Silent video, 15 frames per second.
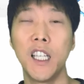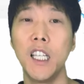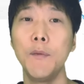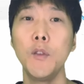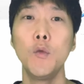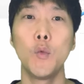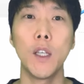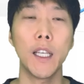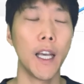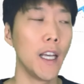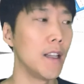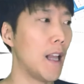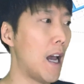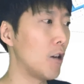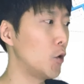Even we
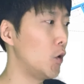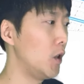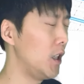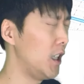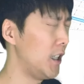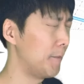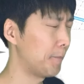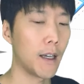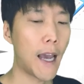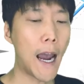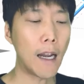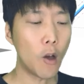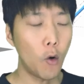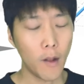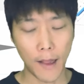can actually
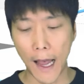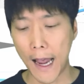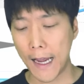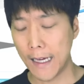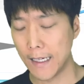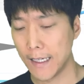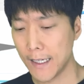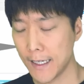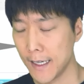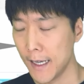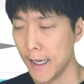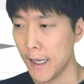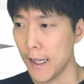categorize